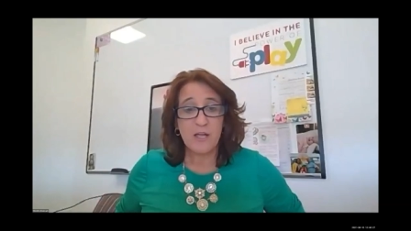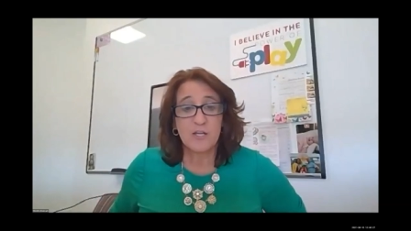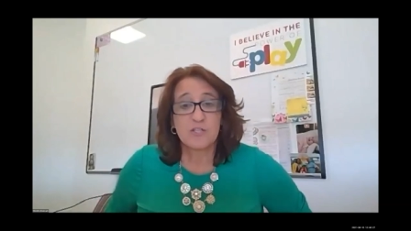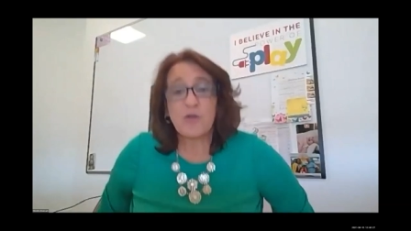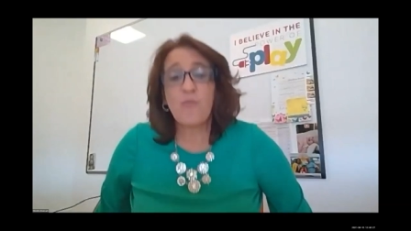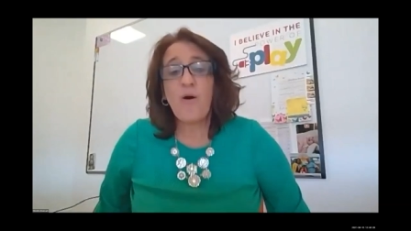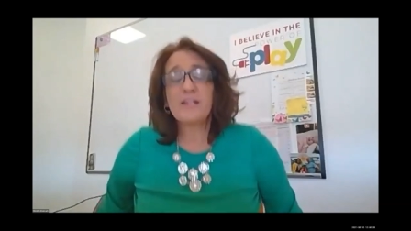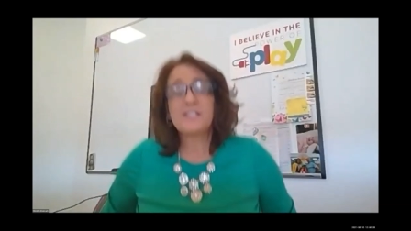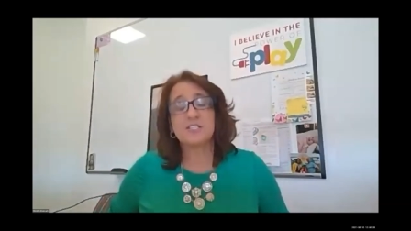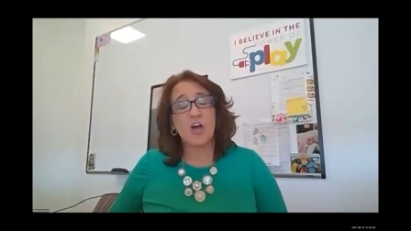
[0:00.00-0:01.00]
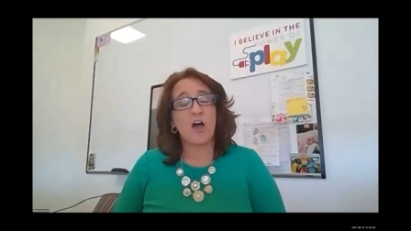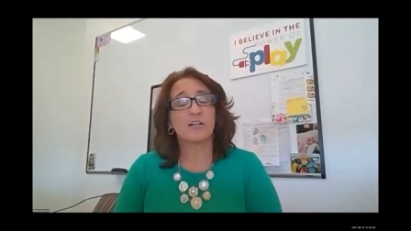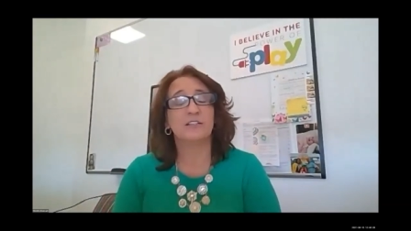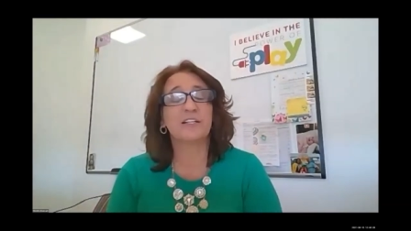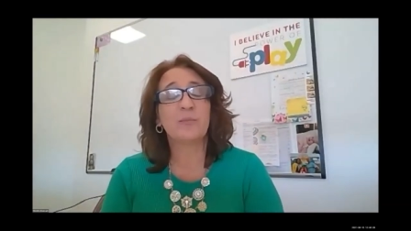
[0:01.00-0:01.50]
So I wanted to talk
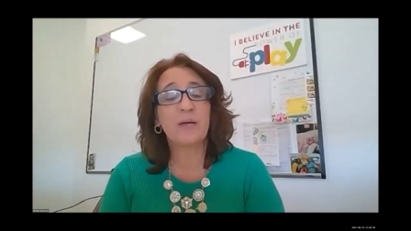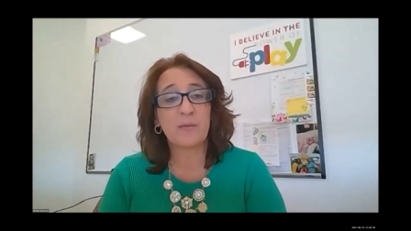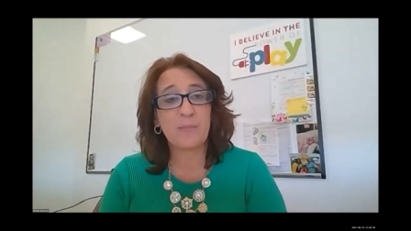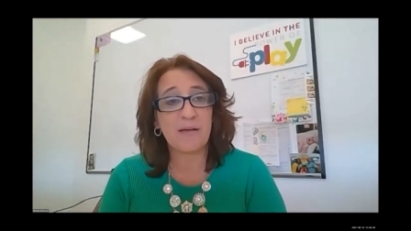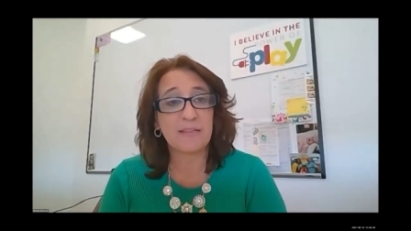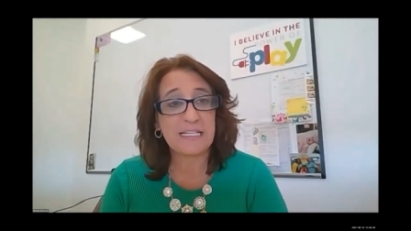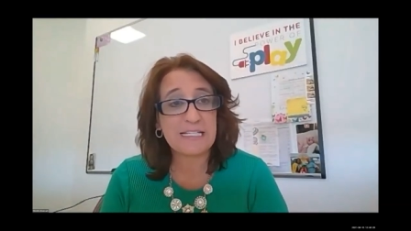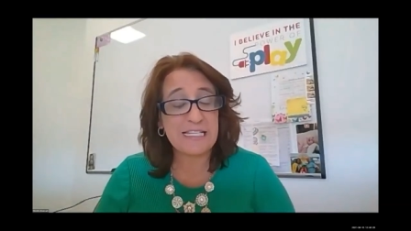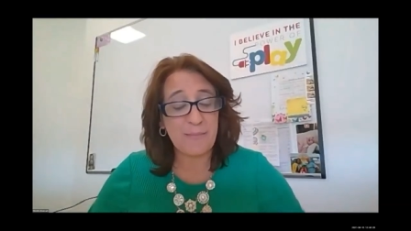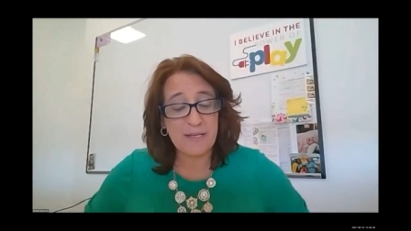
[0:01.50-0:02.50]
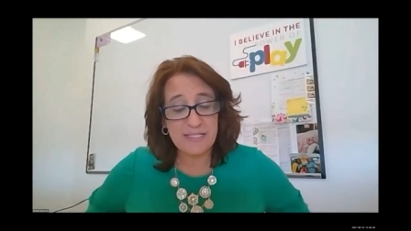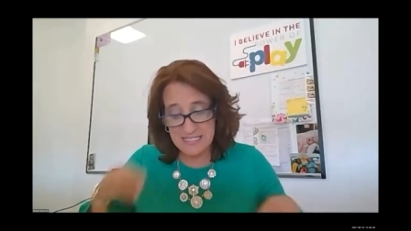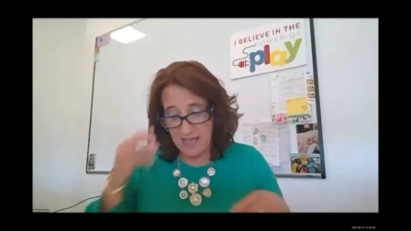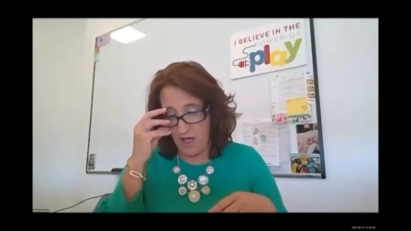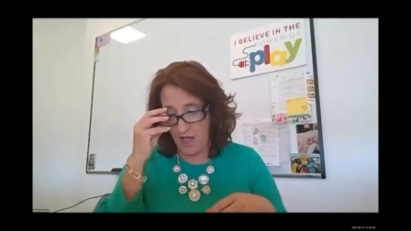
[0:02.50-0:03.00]
a little bit about the exhibits
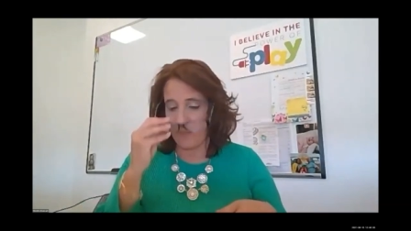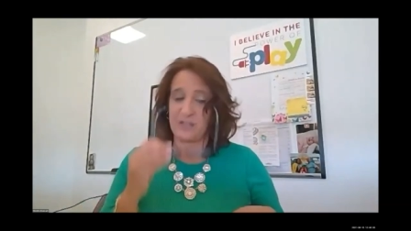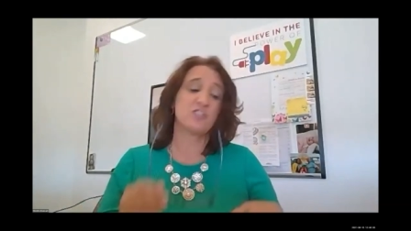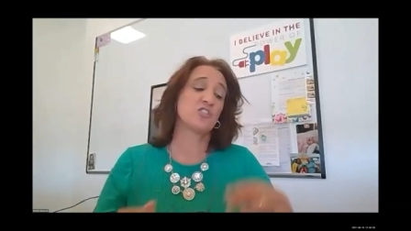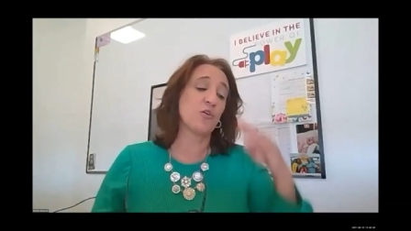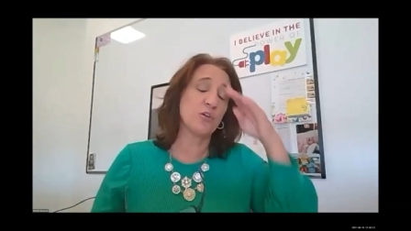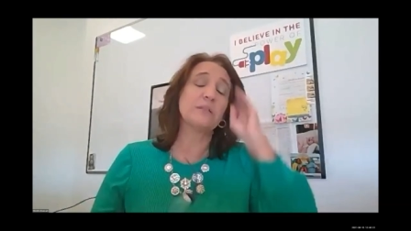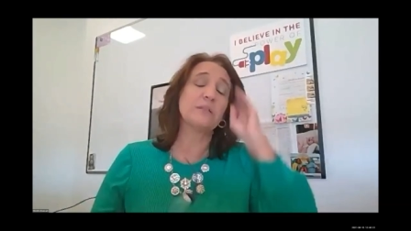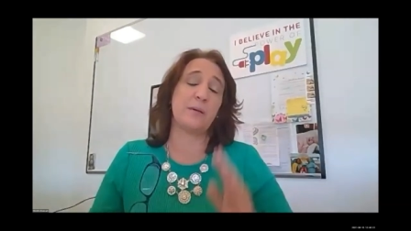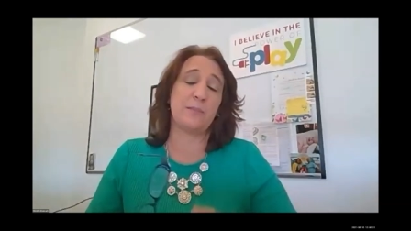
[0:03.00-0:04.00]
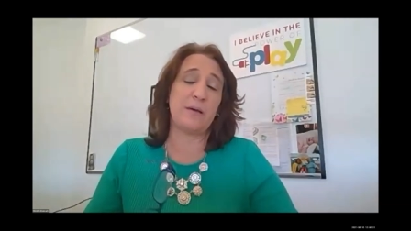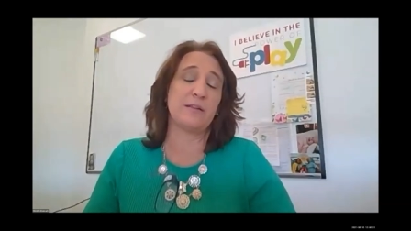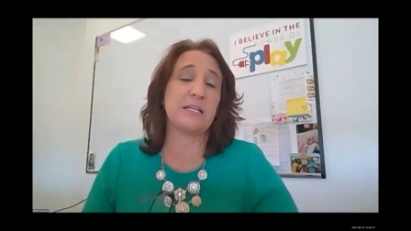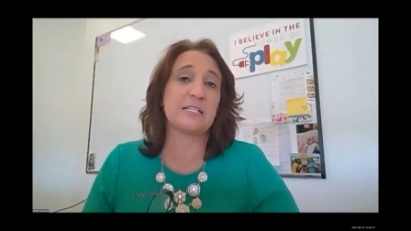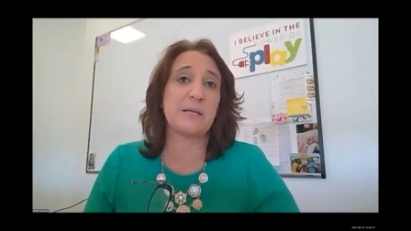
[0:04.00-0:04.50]
um, and show you a little bit about
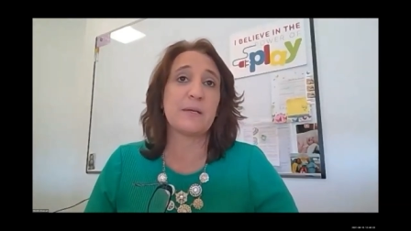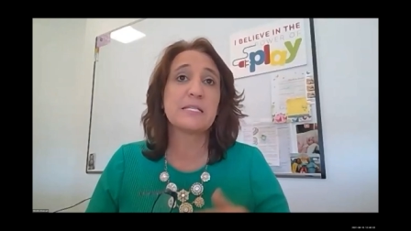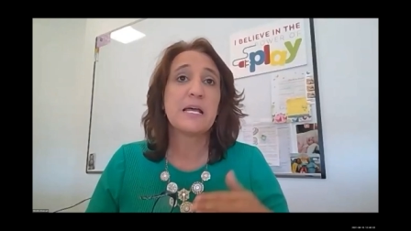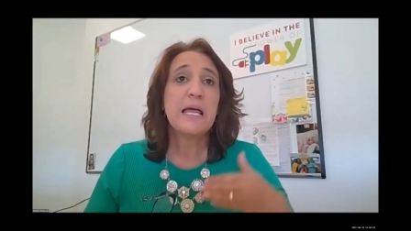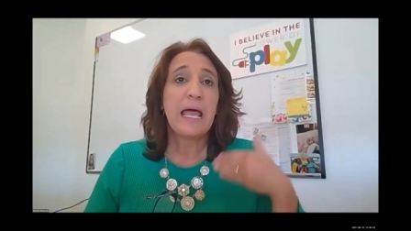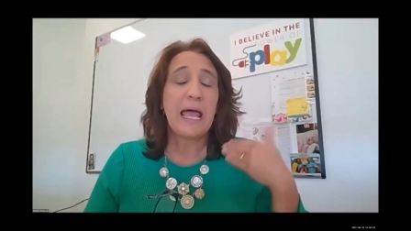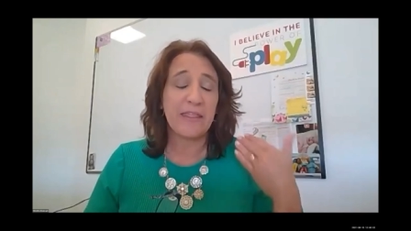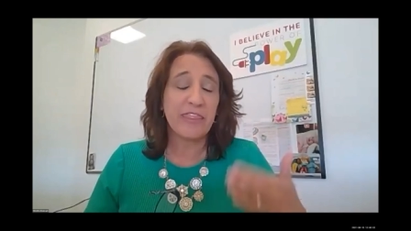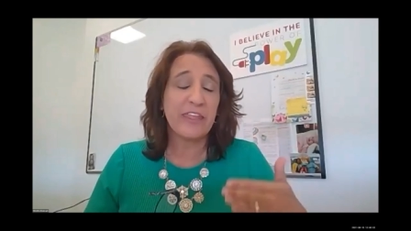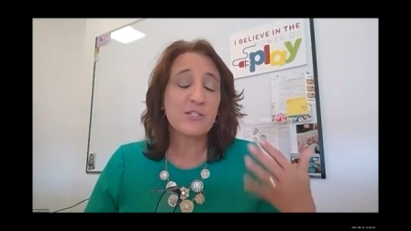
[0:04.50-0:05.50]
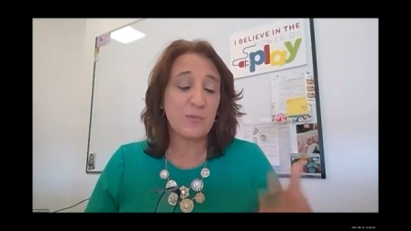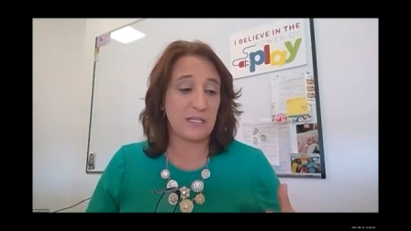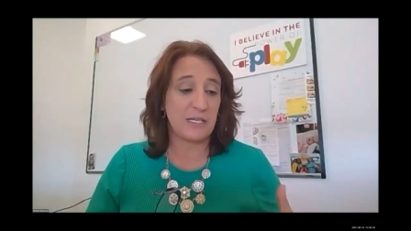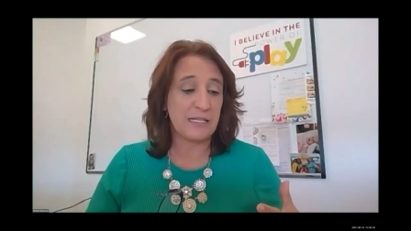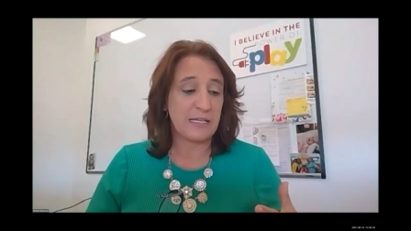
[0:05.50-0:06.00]
the exhibits and things
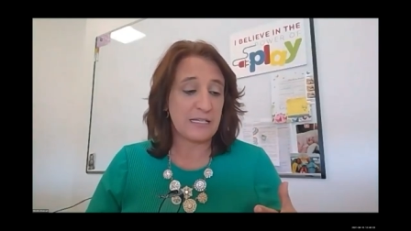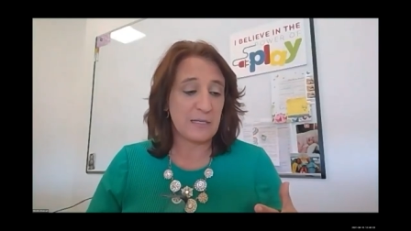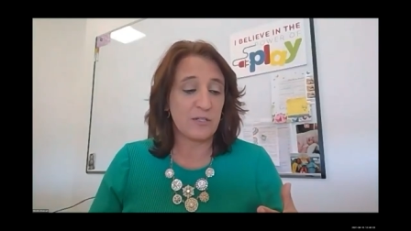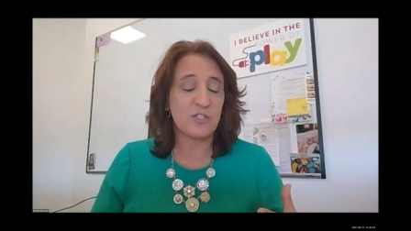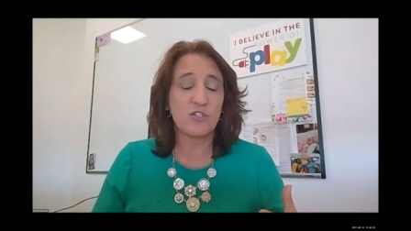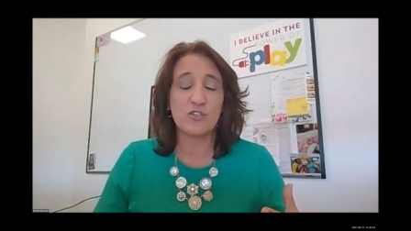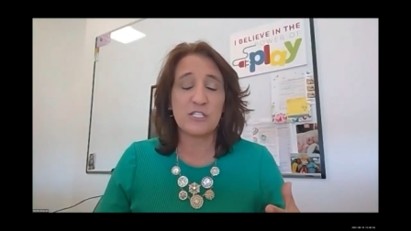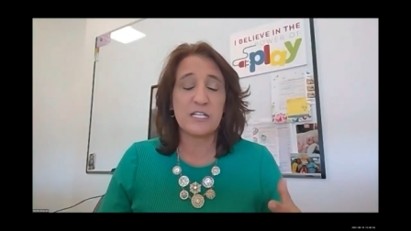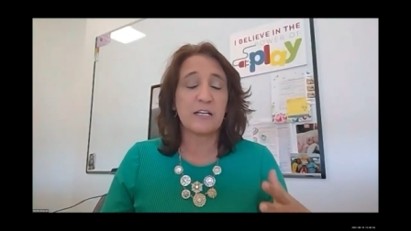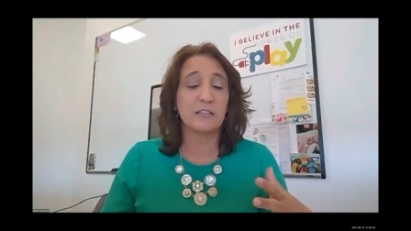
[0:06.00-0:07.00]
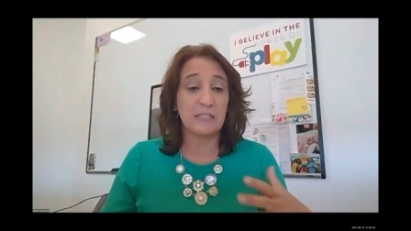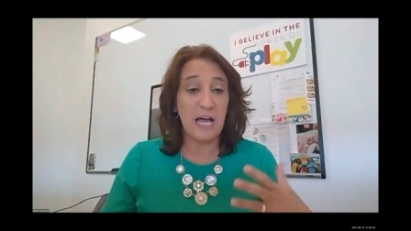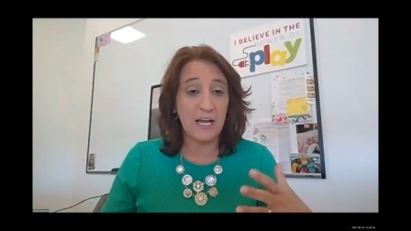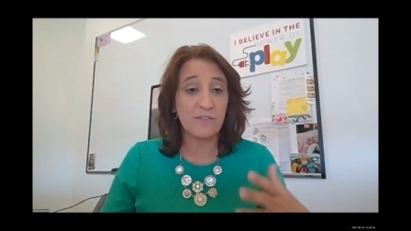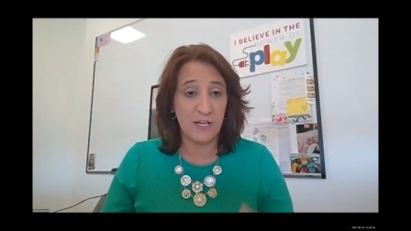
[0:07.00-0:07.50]
within the exhibits. You're seeing a
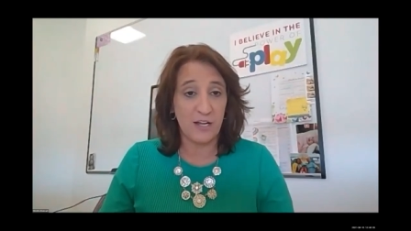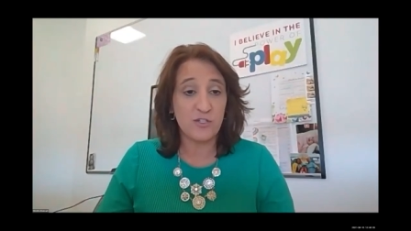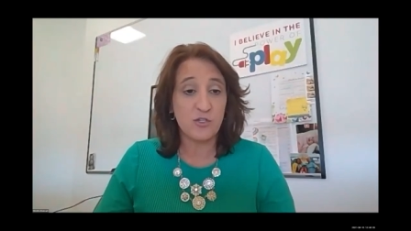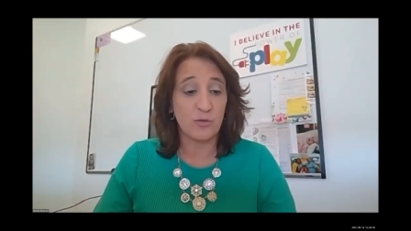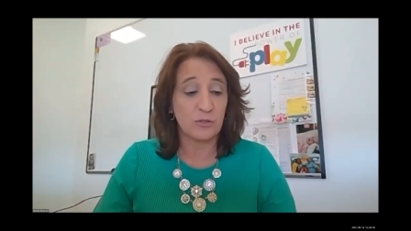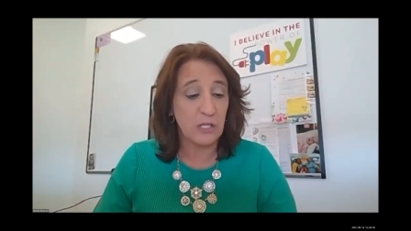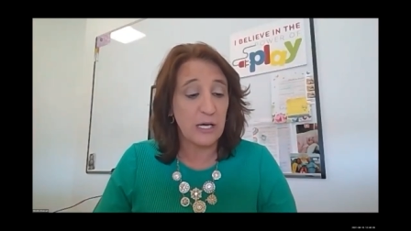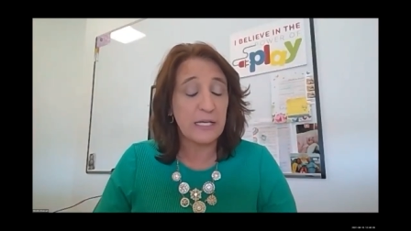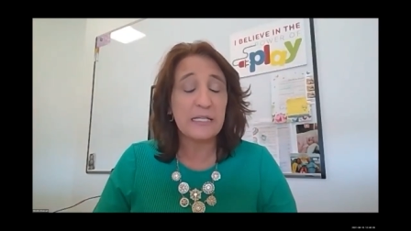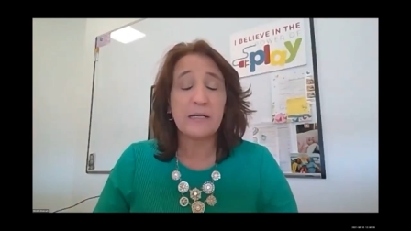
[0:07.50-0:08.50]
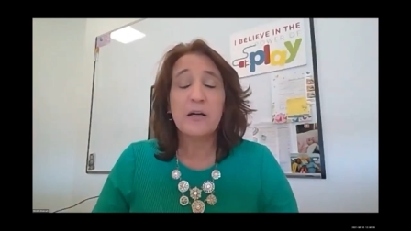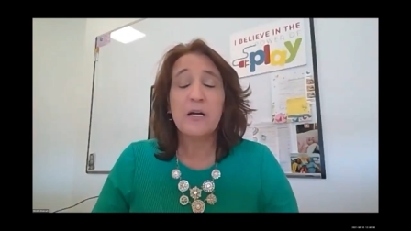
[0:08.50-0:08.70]
lot of natural light.